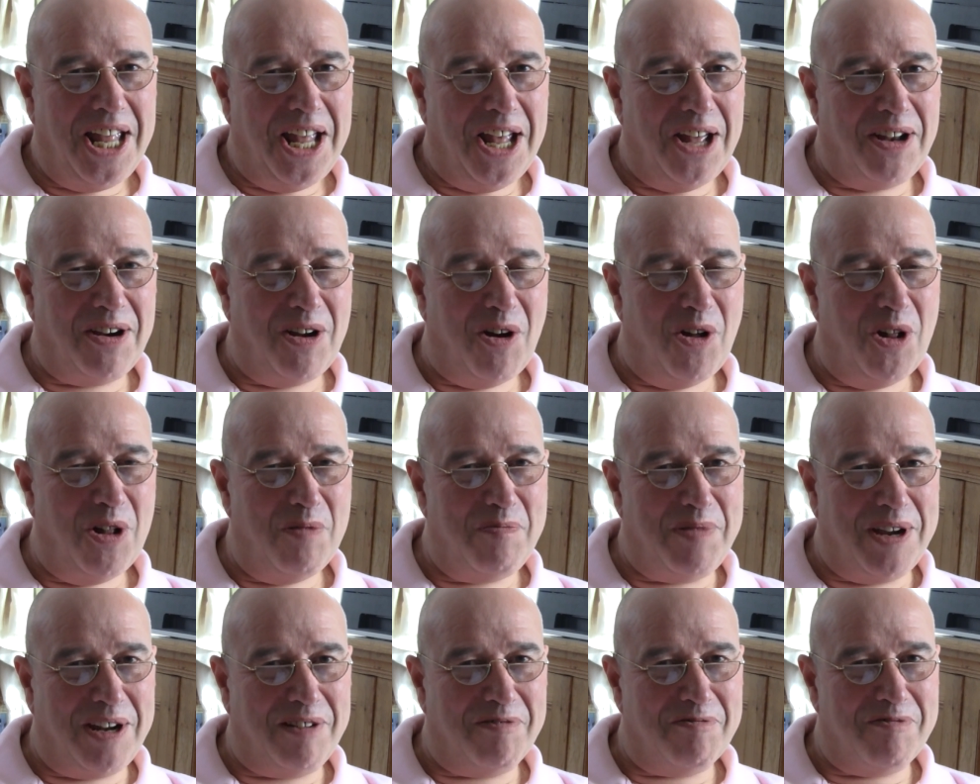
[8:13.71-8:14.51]
And all
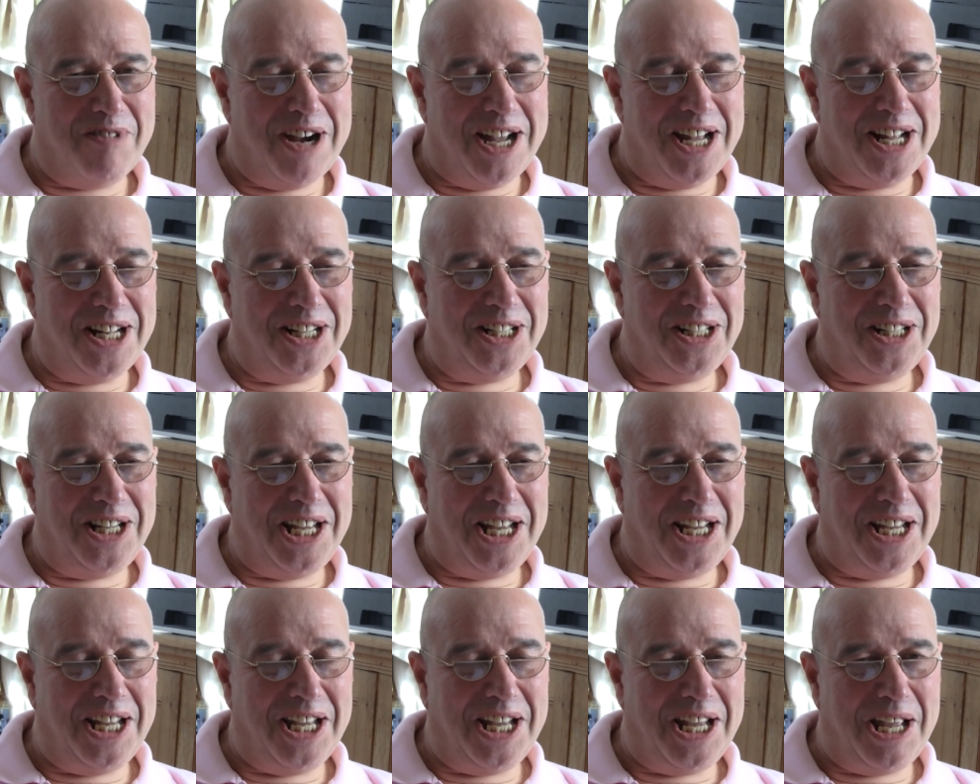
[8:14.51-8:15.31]
being well,
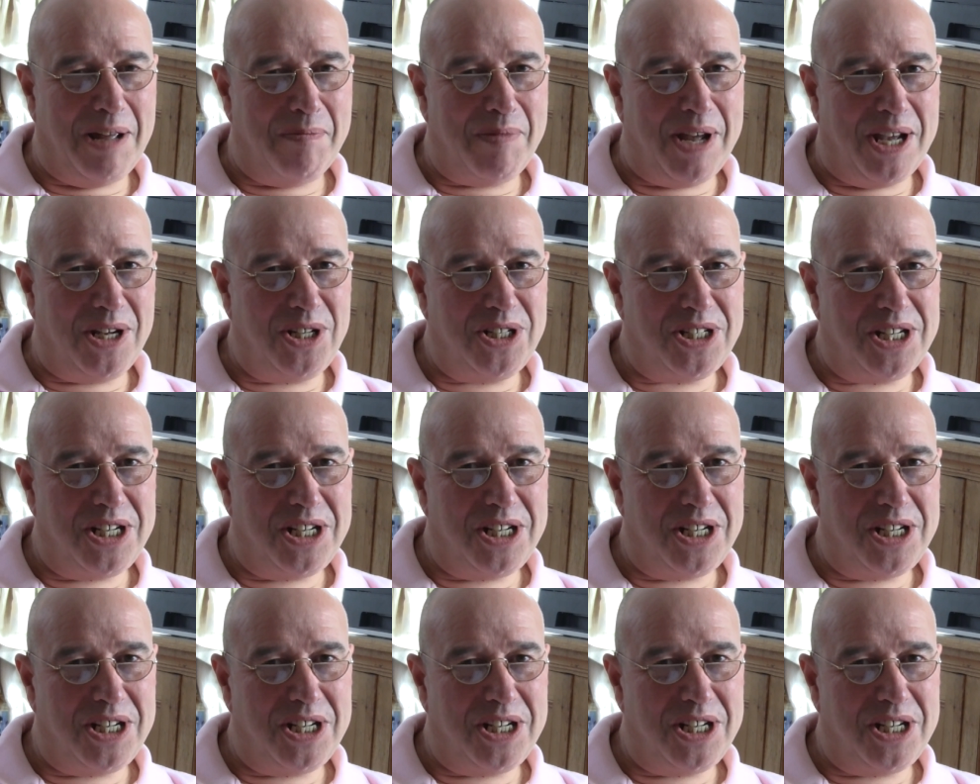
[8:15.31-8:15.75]
I might